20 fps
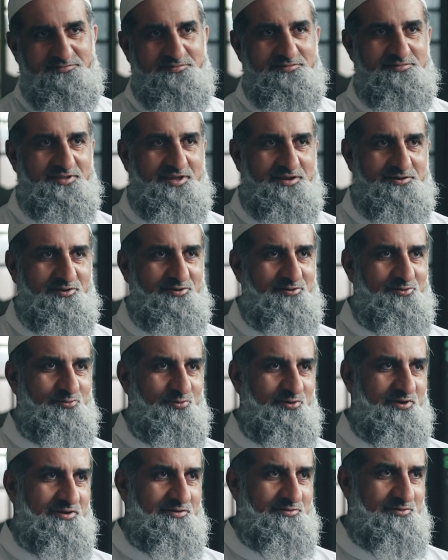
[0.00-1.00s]
said, no,
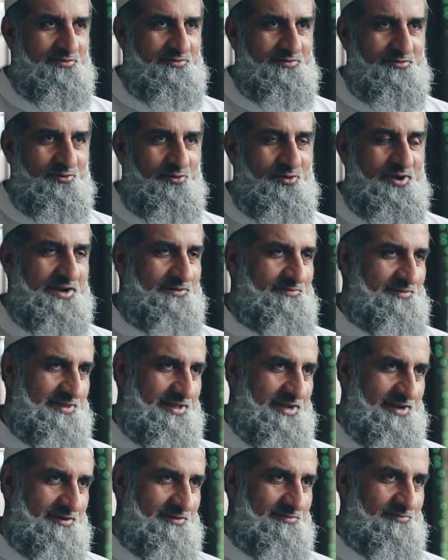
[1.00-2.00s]
we're not go ahead with
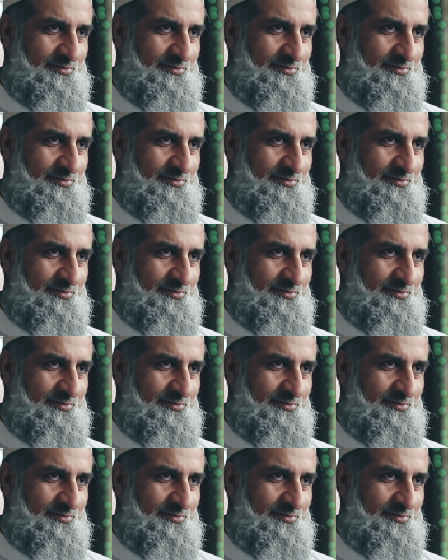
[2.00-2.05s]
that.